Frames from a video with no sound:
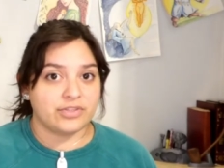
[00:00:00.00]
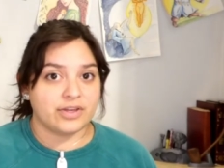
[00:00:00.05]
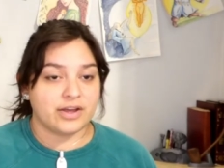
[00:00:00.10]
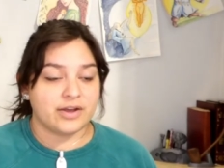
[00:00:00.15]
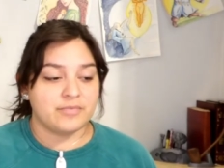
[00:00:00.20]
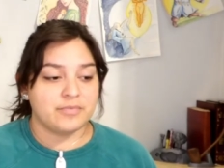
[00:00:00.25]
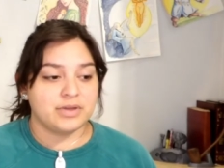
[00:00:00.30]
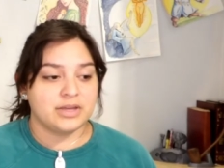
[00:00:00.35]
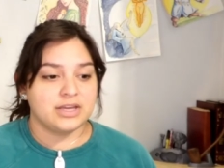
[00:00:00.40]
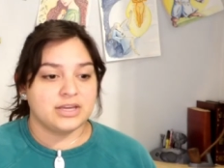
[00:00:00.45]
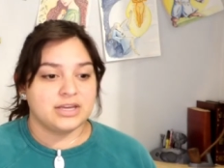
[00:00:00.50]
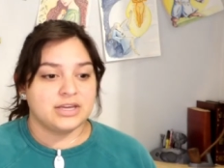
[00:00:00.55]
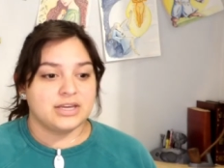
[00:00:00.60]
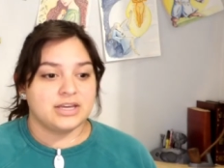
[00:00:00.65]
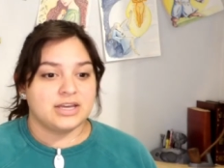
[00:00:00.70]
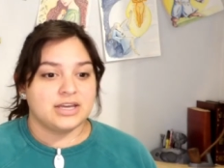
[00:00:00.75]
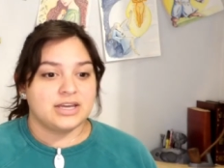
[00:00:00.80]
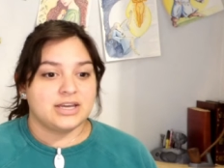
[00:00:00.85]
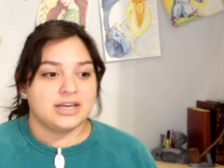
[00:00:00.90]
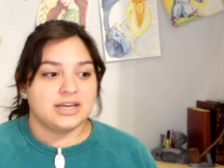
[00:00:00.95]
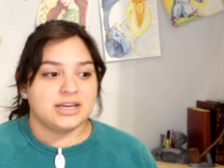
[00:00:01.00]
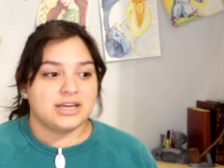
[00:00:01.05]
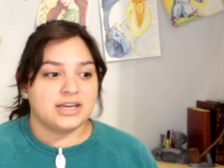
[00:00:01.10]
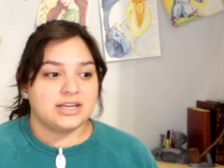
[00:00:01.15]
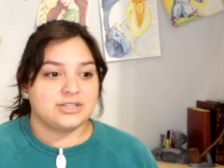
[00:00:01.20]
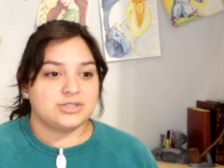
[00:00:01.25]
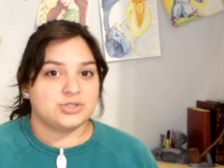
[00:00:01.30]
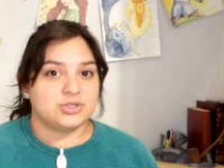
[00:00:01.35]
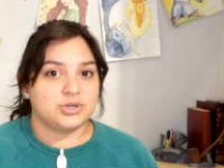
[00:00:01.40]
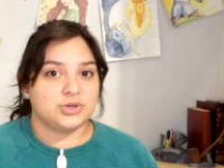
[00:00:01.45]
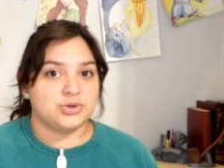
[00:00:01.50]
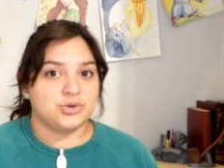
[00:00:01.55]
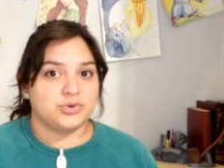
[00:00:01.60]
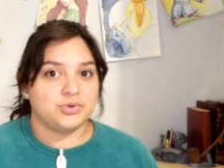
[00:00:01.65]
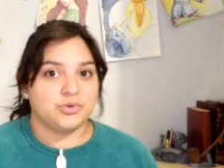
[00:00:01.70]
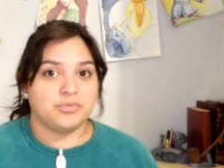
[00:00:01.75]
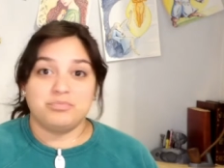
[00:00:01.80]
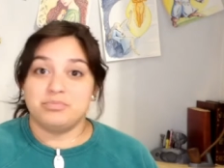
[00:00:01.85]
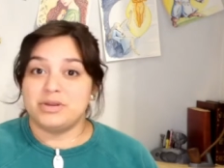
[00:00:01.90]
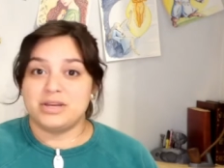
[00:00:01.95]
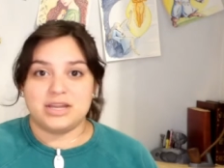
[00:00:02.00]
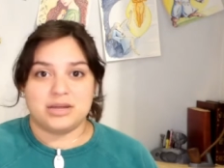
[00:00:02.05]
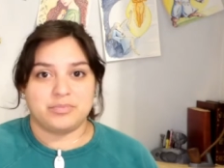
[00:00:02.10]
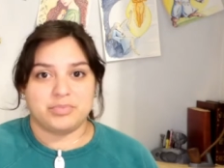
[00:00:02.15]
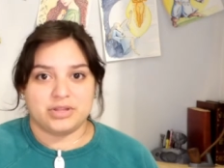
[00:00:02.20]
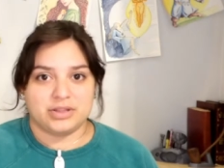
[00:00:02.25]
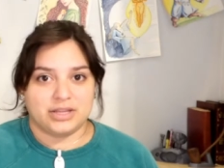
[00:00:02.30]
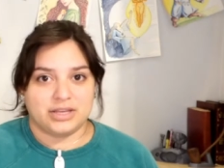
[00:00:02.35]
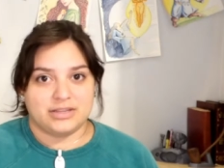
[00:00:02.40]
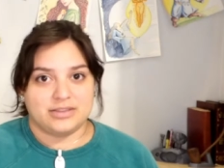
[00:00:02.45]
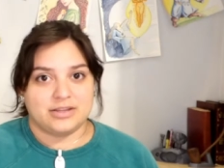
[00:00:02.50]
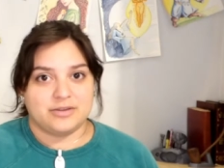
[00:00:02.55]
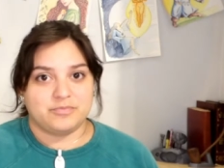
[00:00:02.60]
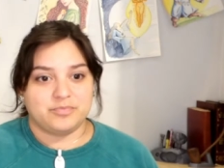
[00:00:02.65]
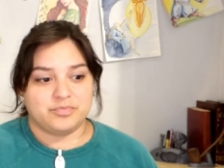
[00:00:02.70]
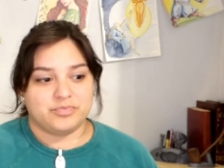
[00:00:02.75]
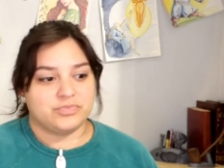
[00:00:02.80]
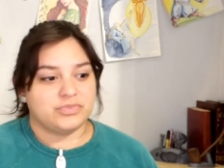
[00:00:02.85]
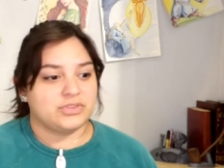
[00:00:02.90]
them to manipulate them.